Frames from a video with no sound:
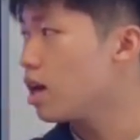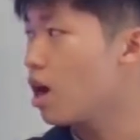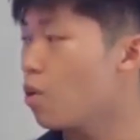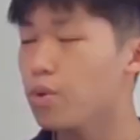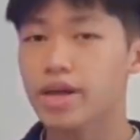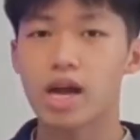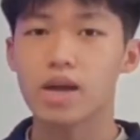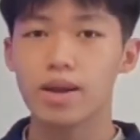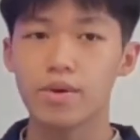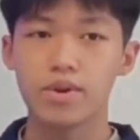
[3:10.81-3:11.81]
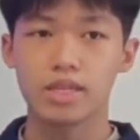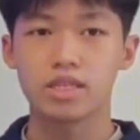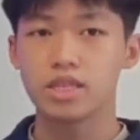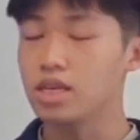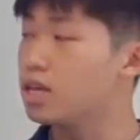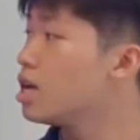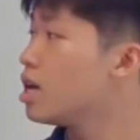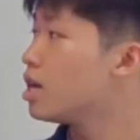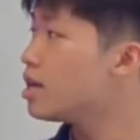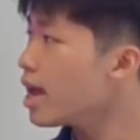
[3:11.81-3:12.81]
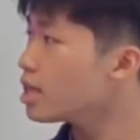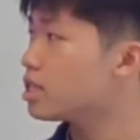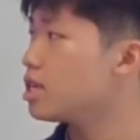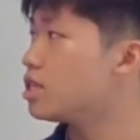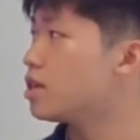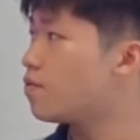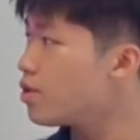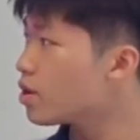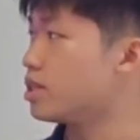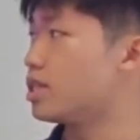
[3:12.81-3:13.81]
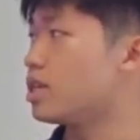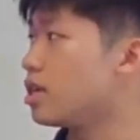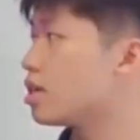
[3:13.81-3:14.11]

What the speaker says: how we calculate recency. Next is the frequency.